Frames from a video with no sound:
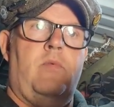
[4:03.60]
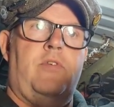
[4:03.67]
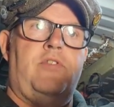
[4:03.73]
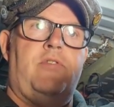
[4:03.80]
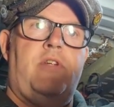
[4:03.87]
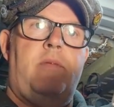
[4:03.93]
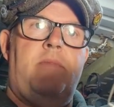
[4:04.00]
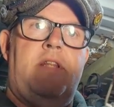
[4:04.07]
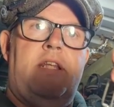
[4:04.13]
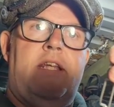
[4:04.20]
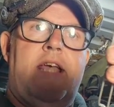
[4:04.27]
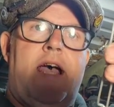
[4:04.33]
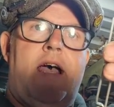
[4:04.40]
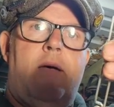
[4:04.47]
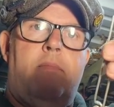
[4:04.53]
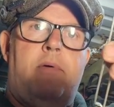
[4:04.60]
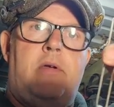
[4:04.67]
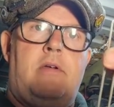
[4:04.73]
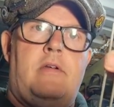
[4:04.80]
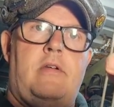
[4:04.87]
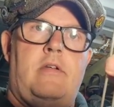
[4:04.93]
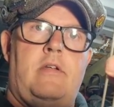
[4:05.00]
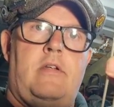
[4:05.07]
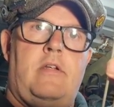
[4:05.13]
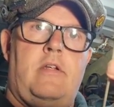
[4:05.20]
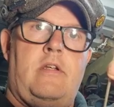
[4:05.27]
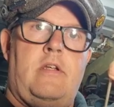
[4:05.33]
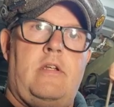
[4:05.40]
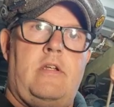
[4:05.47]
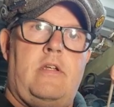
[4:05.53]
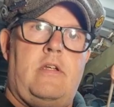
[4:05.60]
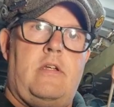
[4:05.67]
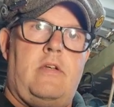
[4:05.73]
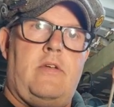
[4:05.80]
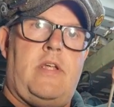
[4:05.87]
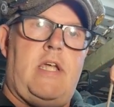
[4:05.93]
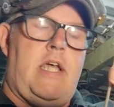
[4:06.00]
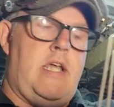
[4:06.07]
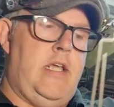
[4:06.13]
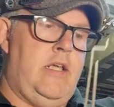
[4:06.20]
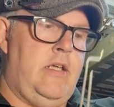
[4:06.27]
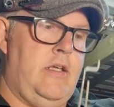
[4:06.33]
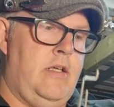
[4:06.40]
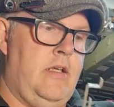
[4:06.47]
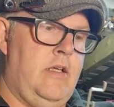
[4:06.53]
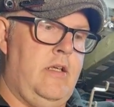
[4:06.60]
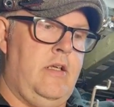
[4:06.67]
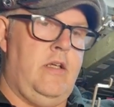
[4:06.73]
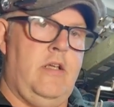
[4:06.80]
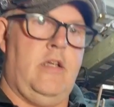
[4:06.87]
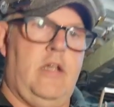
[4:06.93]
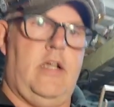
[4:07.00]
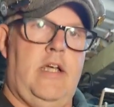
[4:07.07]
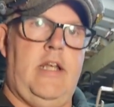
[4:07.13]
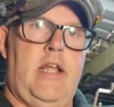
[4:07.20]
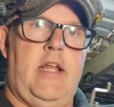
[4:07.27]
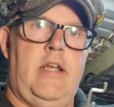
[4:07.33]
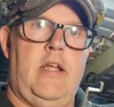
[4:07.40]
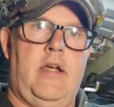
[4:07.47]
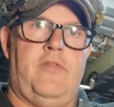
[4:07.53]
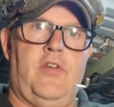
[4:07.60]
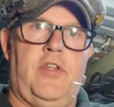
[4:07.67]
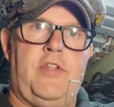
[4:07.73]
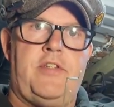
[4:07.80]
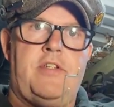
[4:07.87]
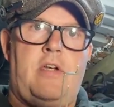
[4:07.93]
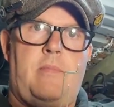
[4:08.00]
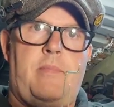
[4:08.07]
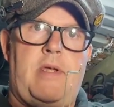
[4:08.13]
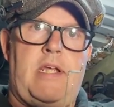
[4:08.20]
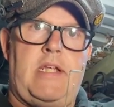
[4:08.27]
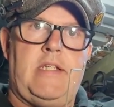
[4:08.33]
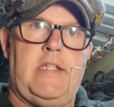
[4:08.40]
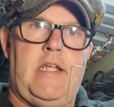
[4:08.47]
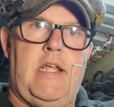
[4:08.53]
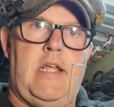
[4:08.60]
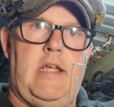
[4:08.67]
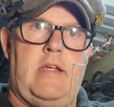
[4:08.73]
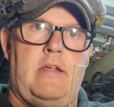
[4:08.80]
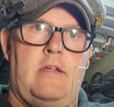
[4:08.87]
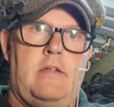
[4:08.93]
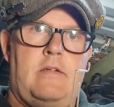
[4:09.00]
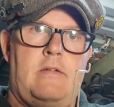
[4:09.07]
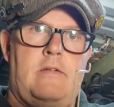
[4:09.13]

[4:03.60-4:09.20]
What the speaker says: which will give me the gap. Okay, and then I've got the top piece here